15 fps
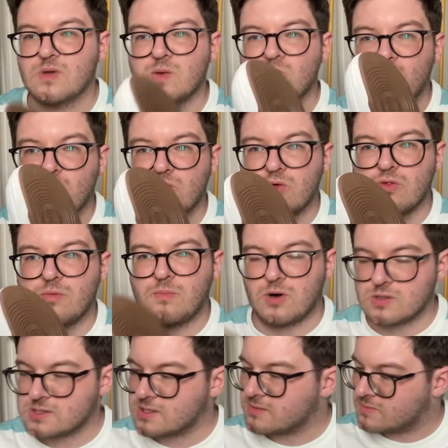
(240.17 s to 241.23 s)
been worn on the
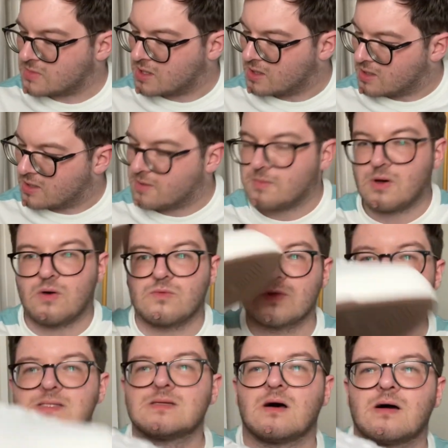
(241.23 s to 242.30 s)
bottom, but on the
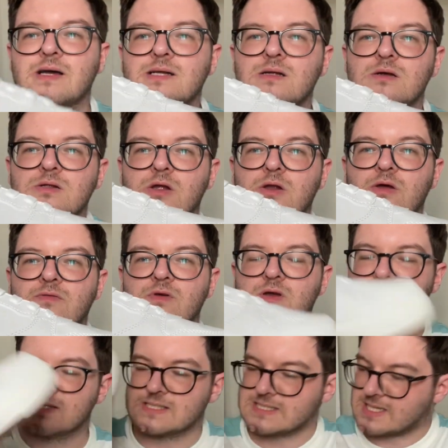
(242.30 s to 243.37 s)
side, I don't know if you
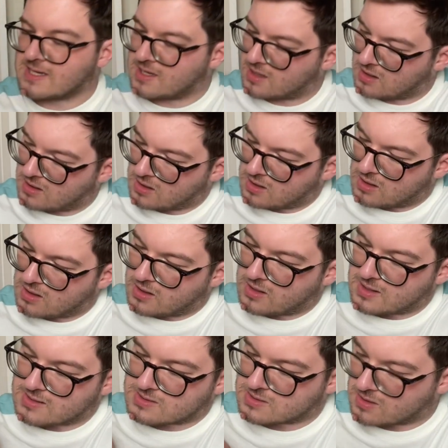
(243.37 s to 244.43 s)
can see,
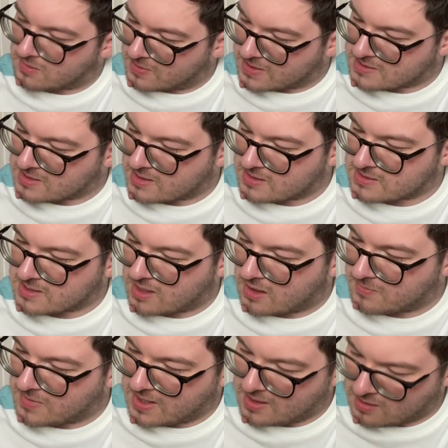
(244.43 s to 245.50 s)
it's a bit dirty. I
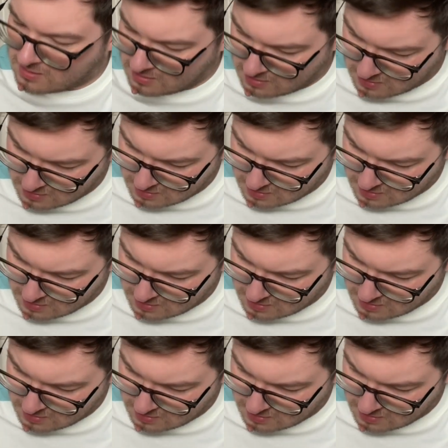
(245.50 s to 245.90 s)
mean,